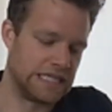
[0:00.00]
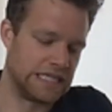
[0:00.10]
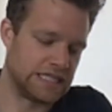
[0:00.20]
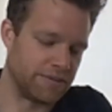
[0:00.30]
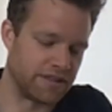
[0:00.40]

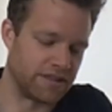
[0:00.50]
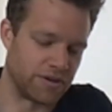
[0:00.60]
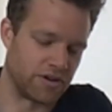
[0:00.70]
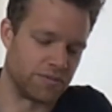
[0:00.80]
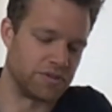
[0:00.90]
Typically we want
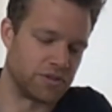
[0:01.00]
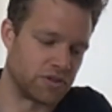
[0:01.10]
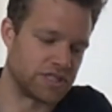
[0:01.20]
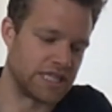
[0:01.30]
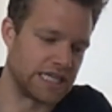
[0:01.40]
to open
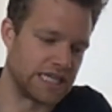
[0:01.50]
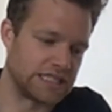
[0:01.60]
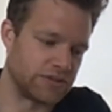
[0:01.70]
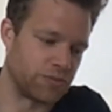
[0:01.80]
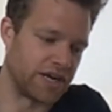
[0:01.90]
source
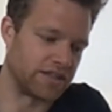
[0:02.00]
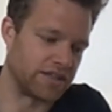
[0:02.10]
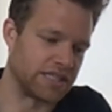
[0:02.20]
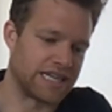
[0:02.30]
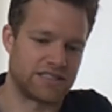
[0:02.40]
things where
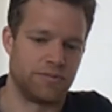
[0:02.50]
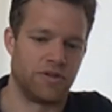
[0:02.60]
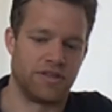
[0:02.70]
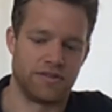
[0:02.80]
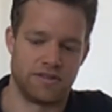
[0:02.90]
the
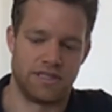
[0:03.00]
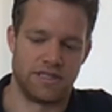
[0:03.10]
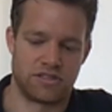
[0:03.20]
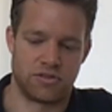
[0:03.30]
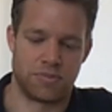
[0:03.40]
customer
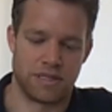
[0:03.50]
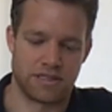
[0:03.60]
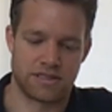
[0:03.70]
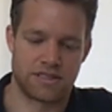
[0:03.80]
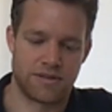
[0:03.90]
needs to
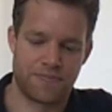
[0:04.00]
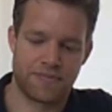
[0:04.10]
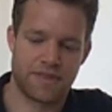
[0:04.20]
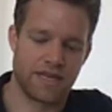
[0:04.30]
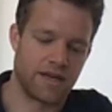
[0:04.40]
build
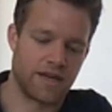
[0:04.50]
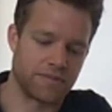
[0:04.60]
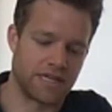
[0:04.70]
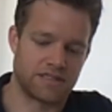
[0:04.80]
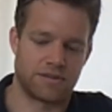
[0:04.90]
um,
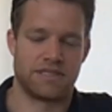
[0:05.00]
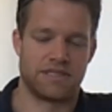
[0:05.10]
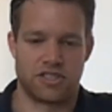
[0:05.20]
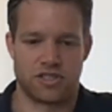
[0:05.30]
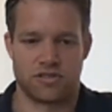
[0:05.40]

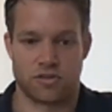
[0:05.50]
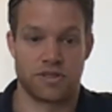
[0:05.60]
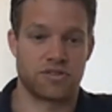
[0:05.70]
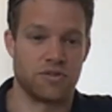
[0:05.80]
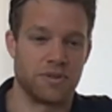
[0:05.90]
customizations or
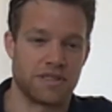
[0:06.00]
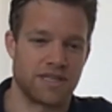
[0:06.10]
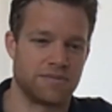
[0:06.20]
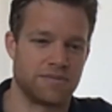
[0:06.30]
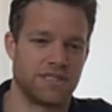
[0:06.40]
wants to build
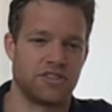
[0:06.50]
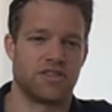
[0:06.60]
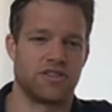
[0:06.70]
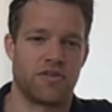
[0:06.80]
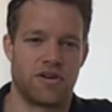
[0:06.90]
customizations
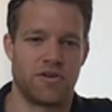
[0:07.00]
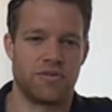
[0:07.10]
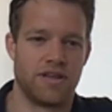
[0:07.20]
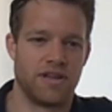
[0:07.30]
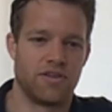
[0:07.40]
on their
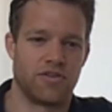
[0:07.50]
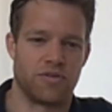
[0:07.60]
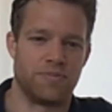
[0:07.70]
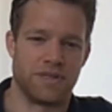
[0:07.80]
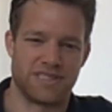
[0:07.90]
own or
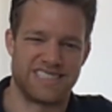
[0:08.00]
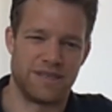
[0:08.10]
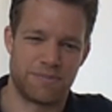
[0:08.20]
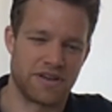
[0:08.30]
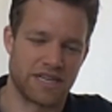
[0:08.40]
build
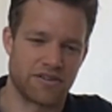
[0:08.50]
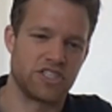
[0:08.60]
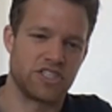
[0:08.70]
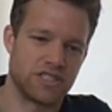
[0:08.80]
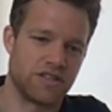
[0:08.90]
deeper
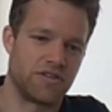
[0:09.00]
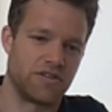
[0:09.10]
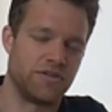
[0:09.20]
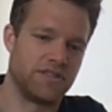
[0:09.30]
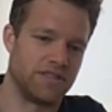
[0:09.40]
integrations on their
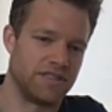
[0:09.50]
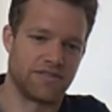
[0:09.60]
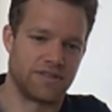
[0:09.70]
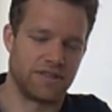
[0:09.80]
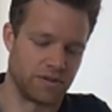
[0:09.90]
own. And it
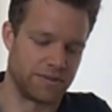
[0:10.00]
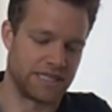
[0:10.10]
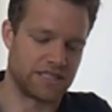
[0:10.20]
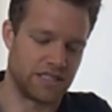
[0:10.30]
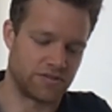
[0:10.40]
definitely will make
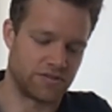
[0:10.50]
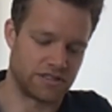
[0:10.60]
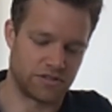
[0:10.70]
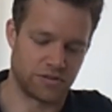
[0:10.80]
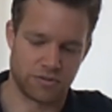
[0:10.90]
sense for
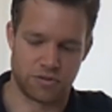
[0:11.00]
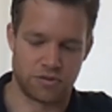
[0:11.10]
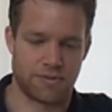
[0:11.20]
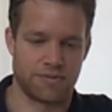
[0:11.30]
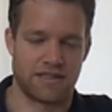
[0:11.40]
us to do
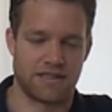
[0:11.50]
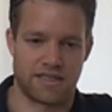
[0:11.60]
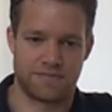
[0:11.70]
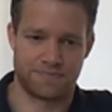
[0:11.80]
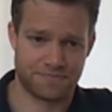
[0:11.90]
something there